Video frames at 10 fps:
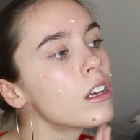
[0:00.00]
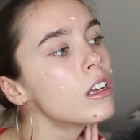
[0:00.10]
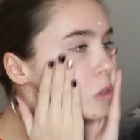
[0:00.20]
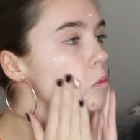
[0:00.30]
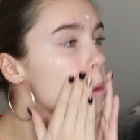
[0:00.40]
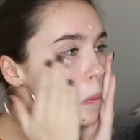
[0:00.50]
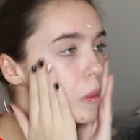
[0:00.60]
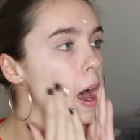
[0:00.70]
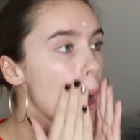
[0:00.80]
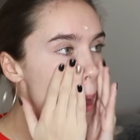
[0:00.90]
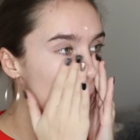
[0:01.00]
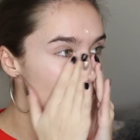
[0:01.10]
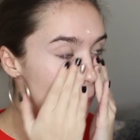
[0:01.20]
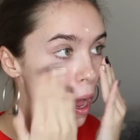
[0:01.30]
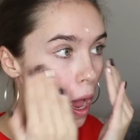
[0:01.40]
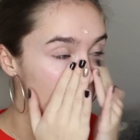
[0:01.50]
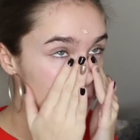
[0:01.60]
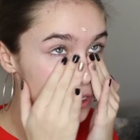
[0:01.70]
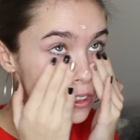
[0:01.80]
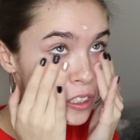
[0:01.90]
Just rub that in with my
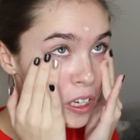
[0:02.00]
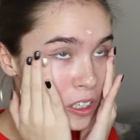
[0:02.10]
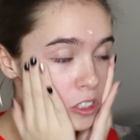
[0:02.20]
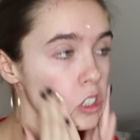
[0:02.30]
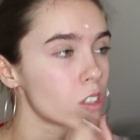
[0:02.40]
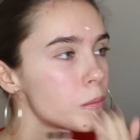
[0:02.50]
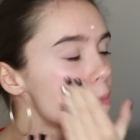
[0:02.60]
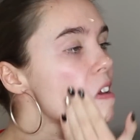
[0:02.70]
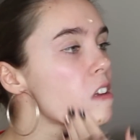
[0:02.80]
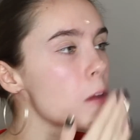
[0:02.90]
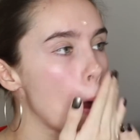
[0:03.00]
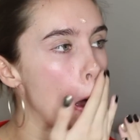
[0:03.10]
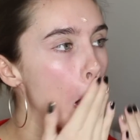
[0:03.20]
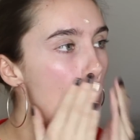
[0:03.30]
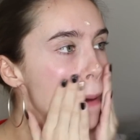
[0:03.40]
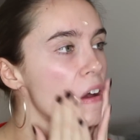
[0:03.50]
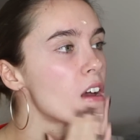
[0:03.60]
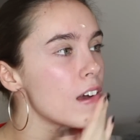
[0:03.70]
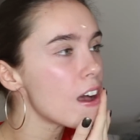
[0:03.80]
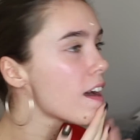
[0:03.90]
hands, just make sure
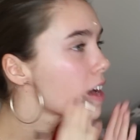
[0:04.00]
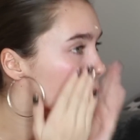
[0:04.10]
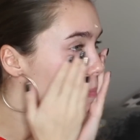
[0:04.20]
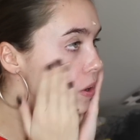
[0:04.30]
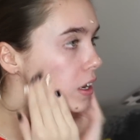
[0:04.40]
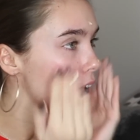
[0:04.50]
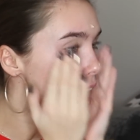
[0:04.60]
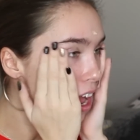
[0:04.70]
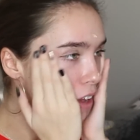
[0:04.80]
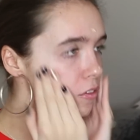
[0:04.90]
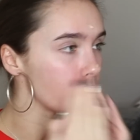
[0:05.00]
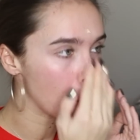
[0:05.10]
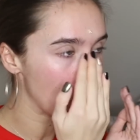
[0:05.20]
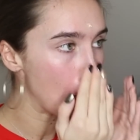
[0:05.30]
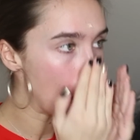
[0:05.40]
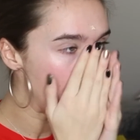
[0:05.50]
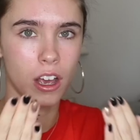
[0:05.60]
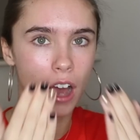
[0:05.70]
I put it everywhere.